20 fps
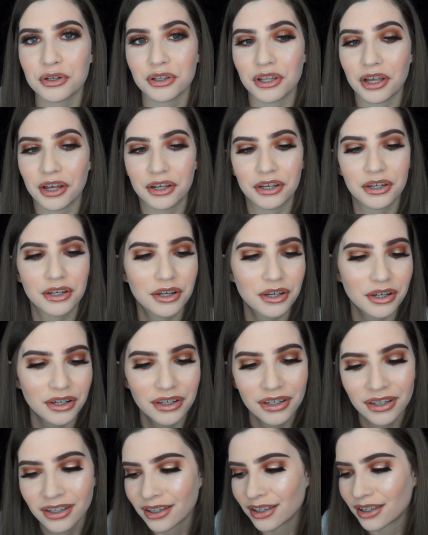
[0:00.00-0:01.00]
Like,
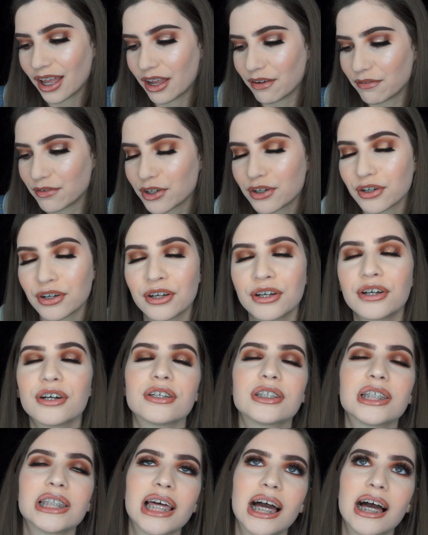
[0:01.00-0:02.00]
if you're gonna
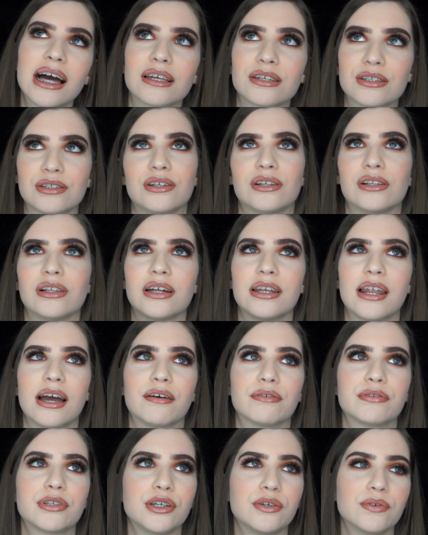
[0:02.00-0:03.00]
go to the hassle and
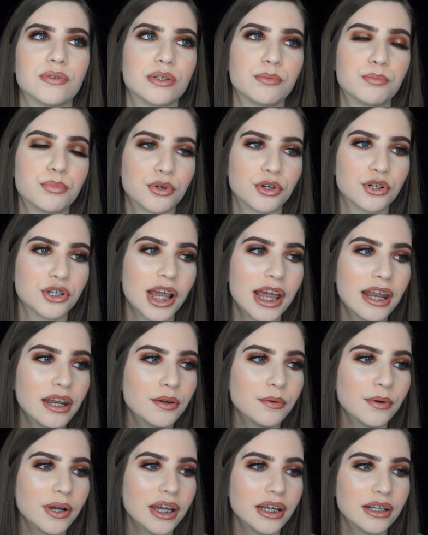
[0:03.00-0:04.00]
have to use the brush
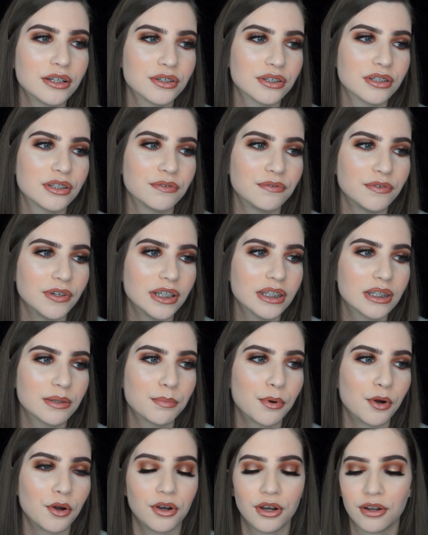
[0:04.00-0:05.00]
anyway, it just defeats the
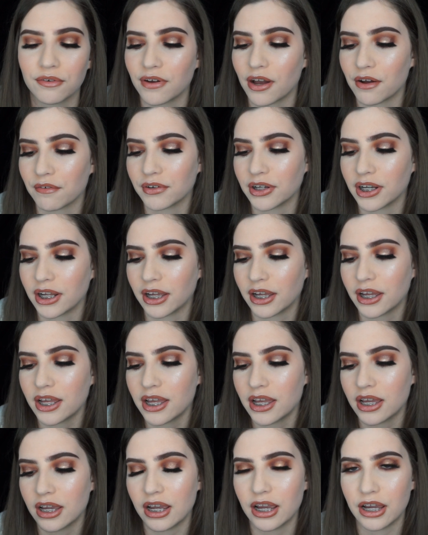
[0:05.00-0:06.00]
point of having it
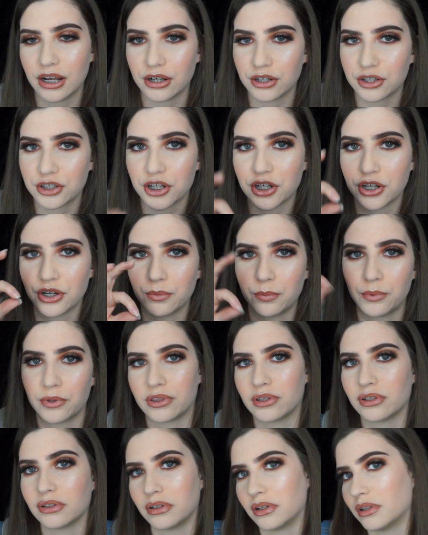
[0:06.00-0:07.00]
in a tube
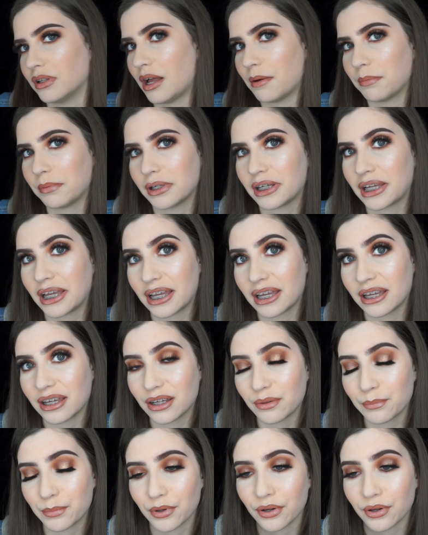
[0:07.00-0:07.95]
with the little applicator.